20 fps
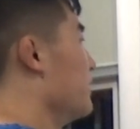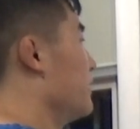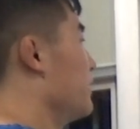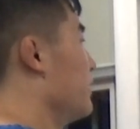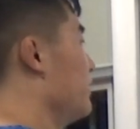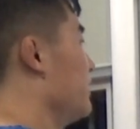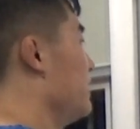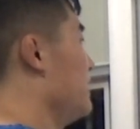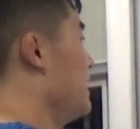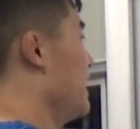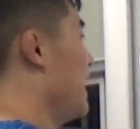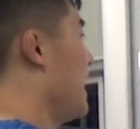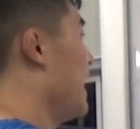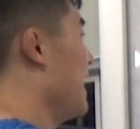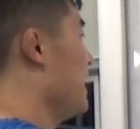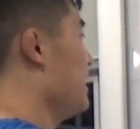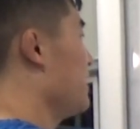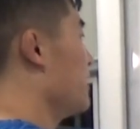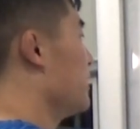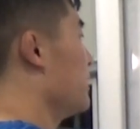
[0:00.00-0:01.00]
So the
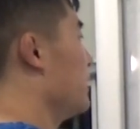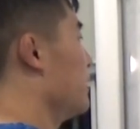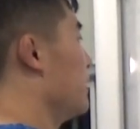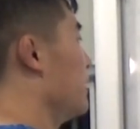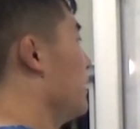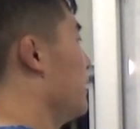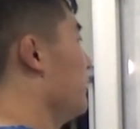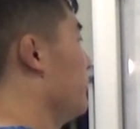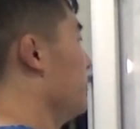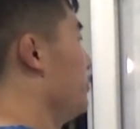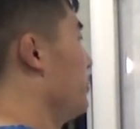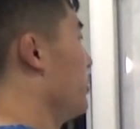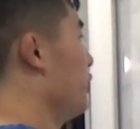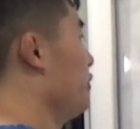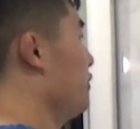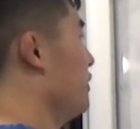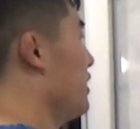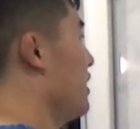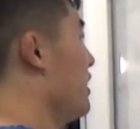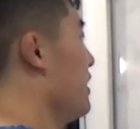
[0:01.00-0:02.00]
charge of a
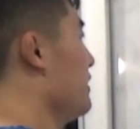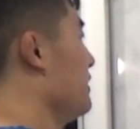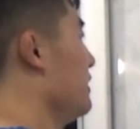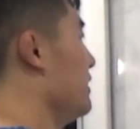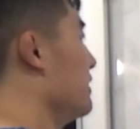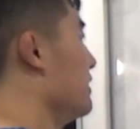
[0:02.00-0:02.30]
proton,